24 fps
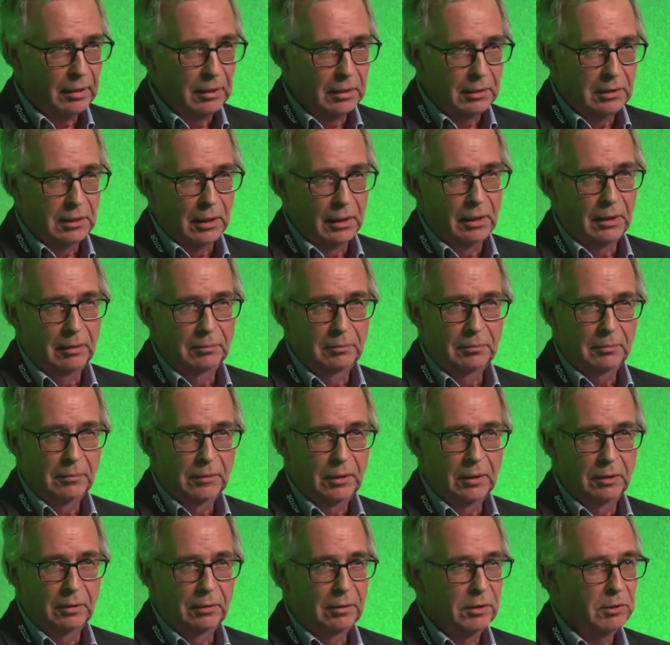But
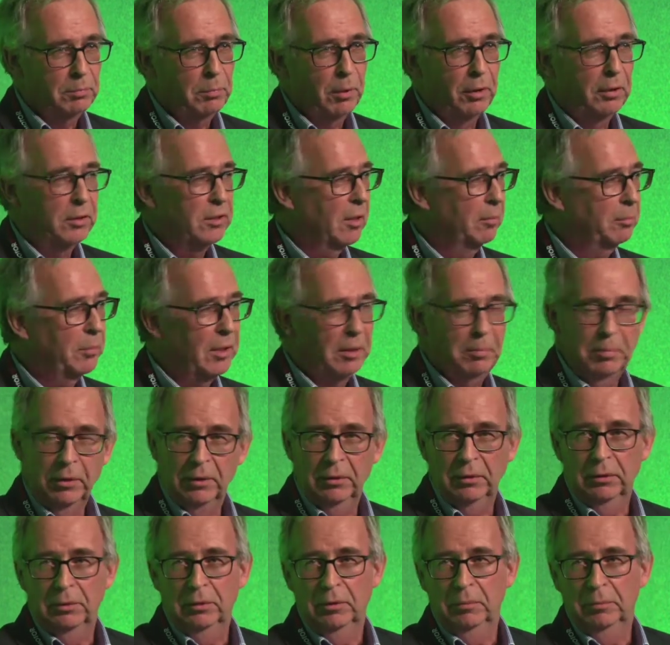there's probably some
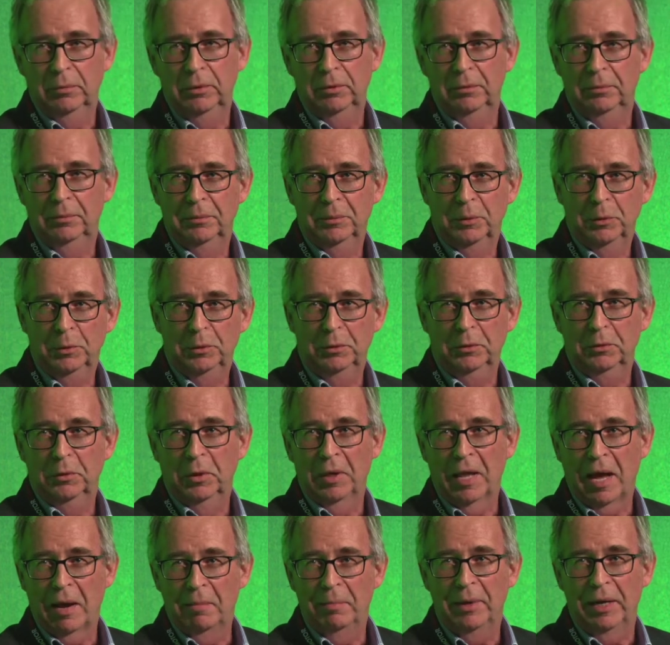people in the room who
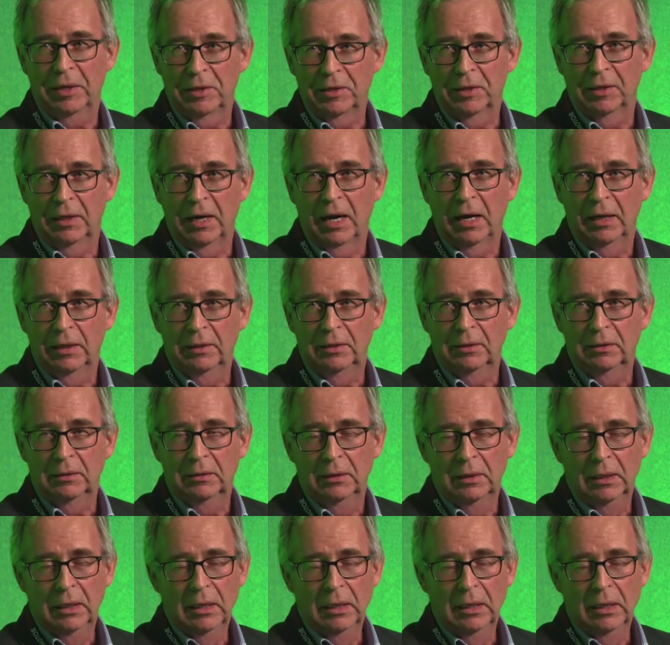know that better than I do.